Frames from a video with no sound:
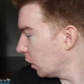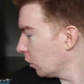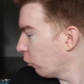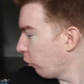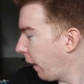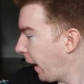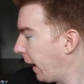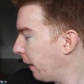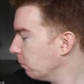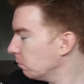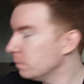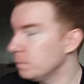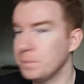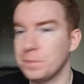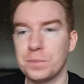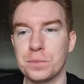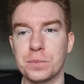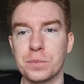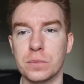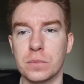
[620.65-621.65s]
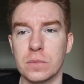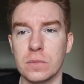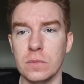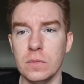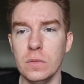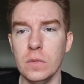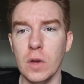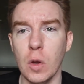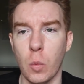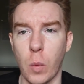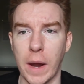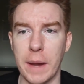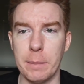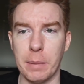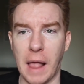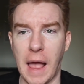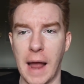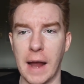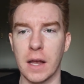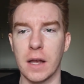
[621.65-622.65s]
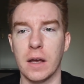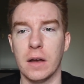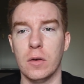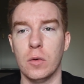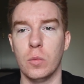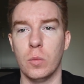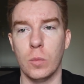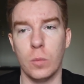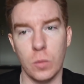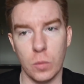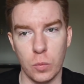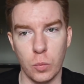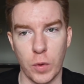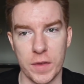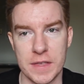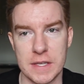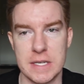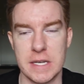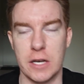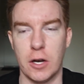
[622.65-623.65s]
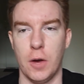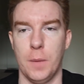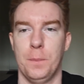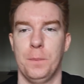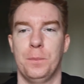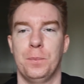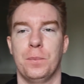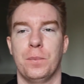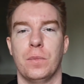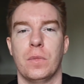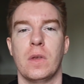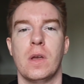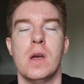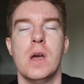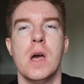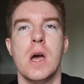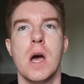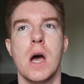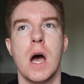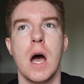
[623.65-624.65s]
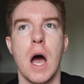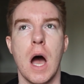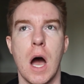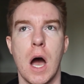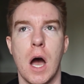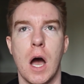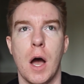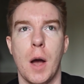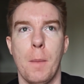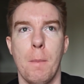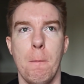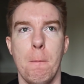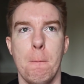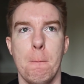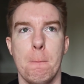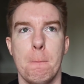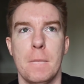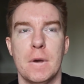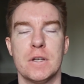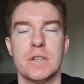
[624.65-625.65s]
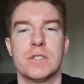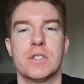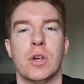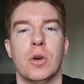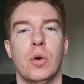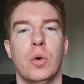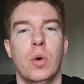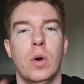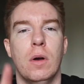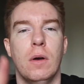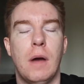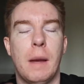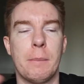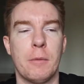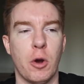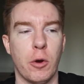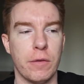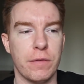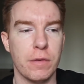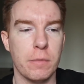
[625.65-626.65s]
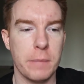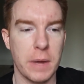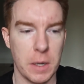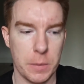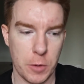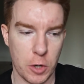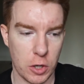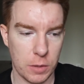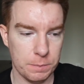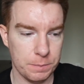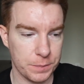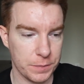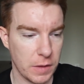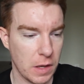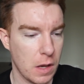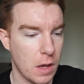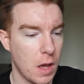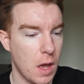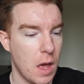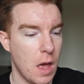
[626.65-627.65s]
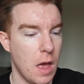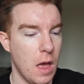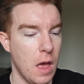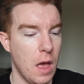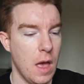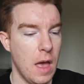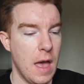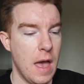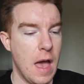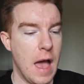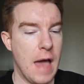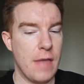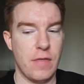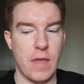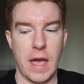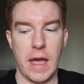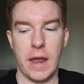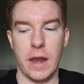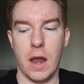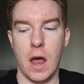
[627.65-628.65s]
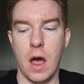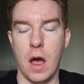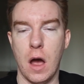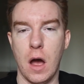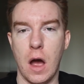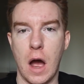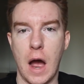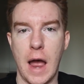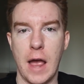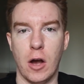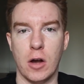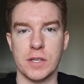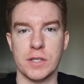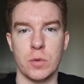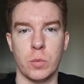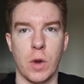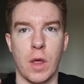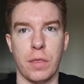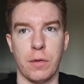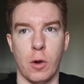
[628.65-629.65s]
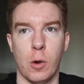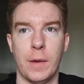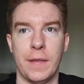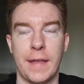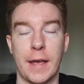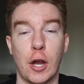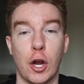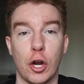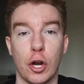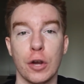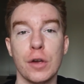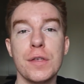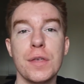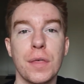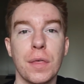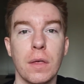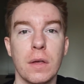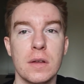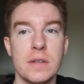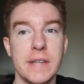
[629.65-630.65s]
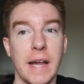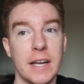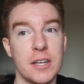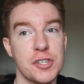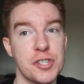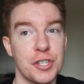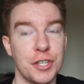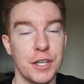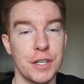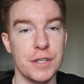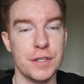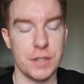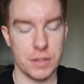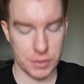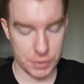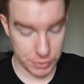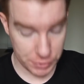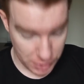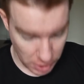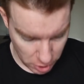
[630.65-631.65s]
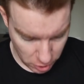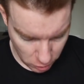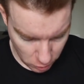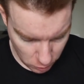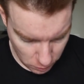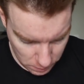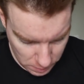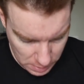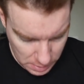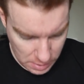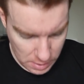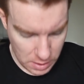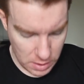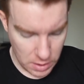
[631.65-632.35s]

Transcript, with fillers: Gray, white, black with teal. Um, so I'm going for minimal. And then I also want to throw in like earth textures. So